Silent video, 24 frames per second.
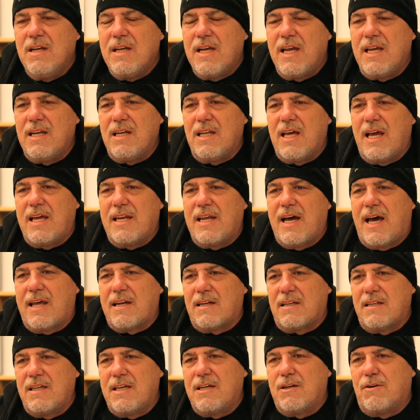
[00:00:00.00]
he laid out
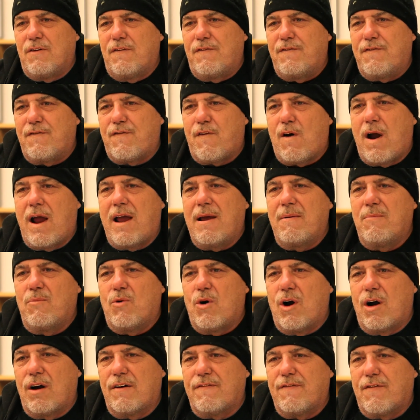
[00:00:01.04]
a legal
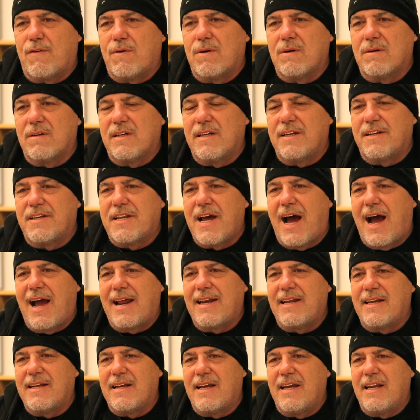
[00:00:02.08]
framework for
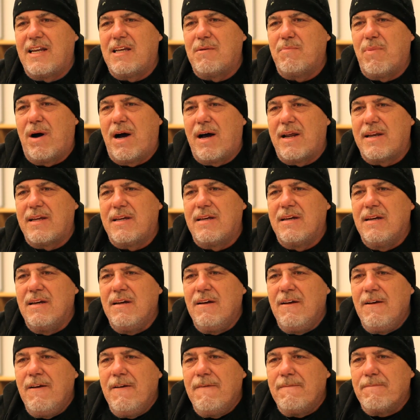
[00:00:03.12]
indicting anybody,
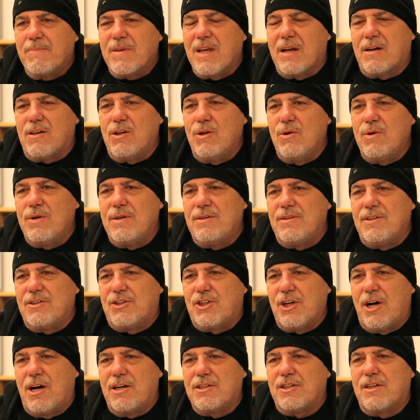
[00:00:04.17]
including the
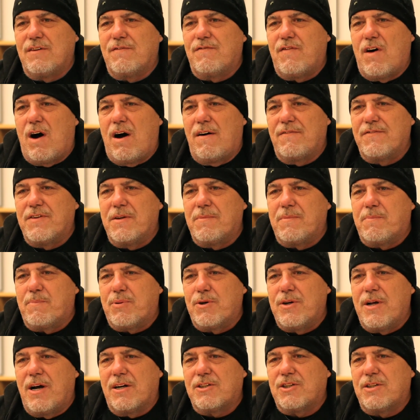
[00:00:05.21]
judge involved in
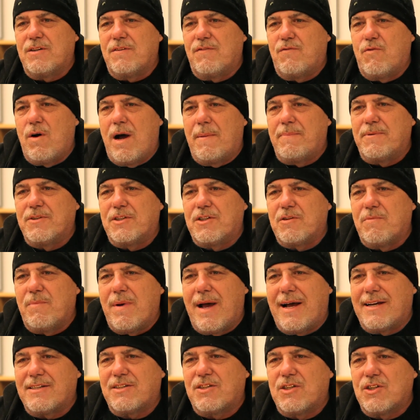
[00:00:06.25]
production of weapons of
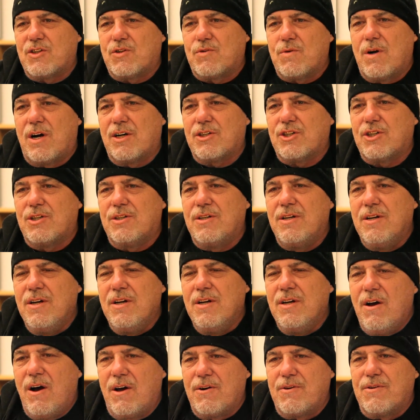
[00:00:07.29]
mass destruction
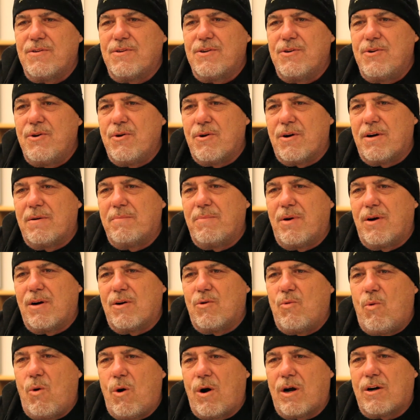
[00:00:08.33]
under the
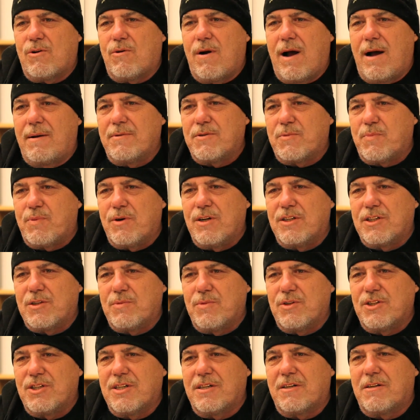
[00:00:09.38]
Nuremberg war crimes
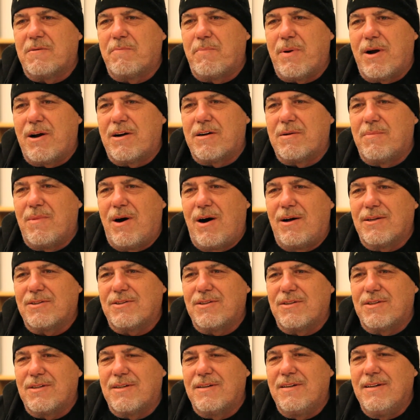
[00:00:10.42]
principles, and compared them all
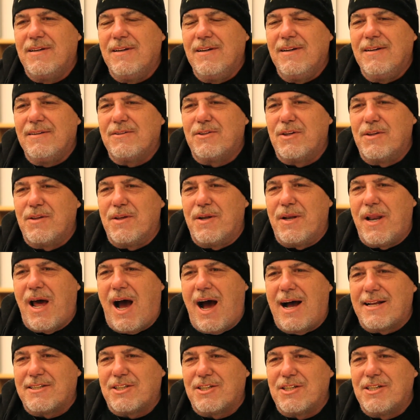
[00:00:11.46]
to the
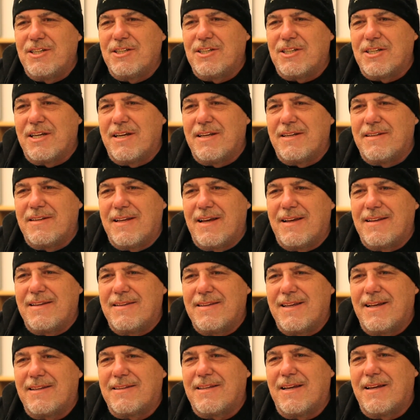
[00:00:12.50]
Nazis, and
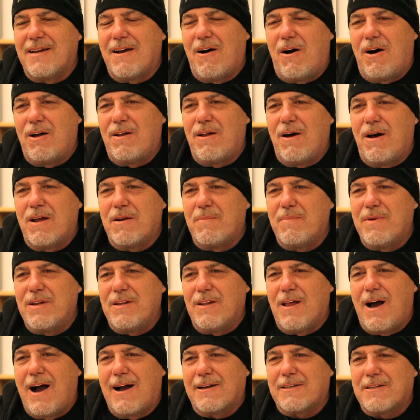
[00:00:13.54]
that they all ought to be
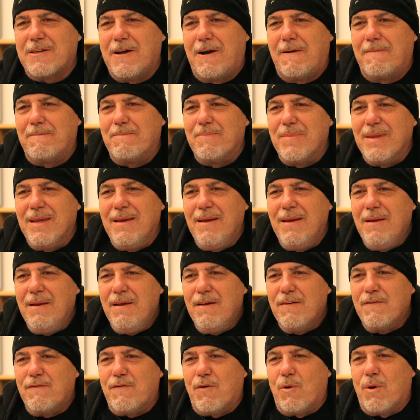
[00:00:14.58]
locked up
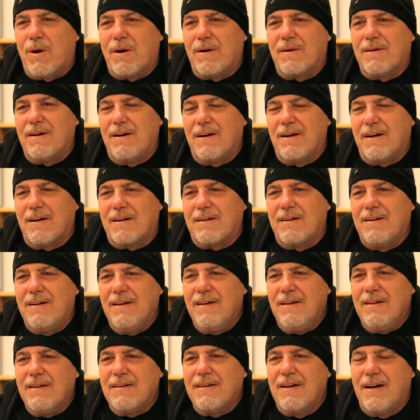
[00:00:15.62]
for
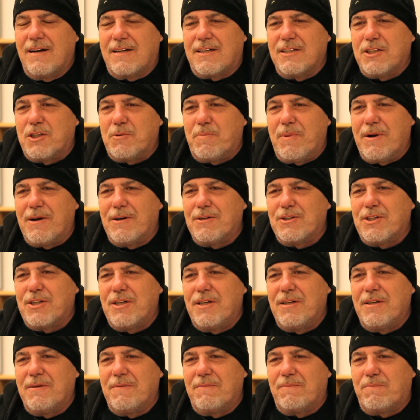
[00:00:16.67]
a
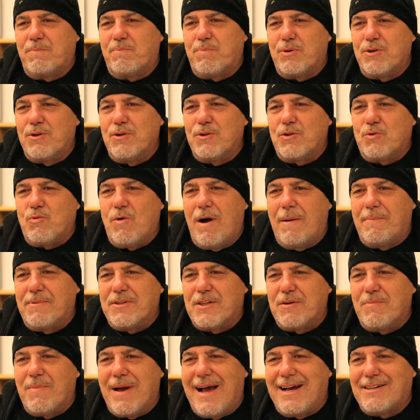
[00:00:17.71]
conspiracy to produce
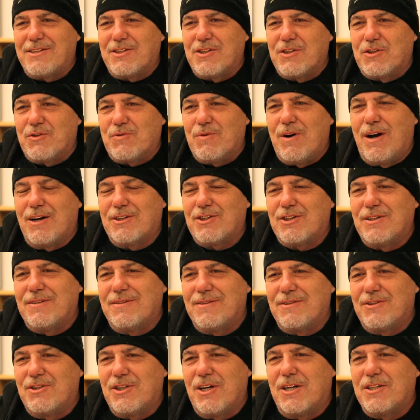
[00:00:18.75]
weapons of mass destruction.
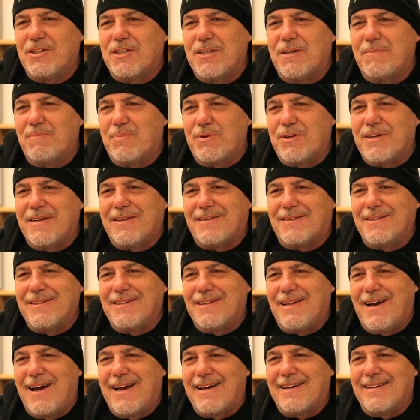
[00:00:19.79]
And the judge didn't particularly
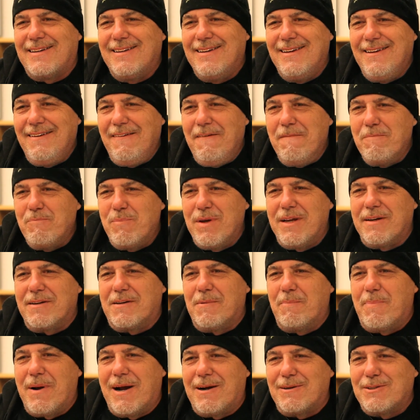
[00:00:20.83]
like being
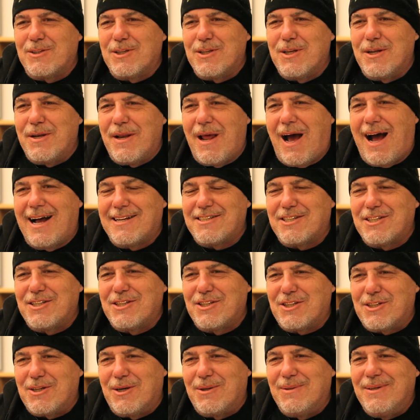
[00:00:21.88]
compared to the
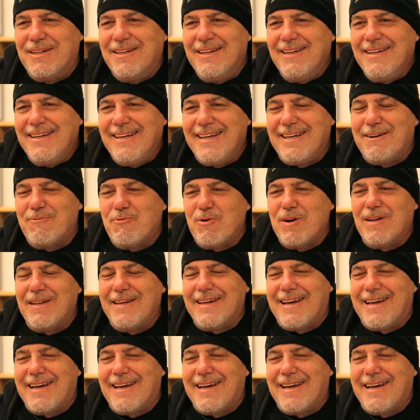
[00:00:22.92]
Nazis, so he really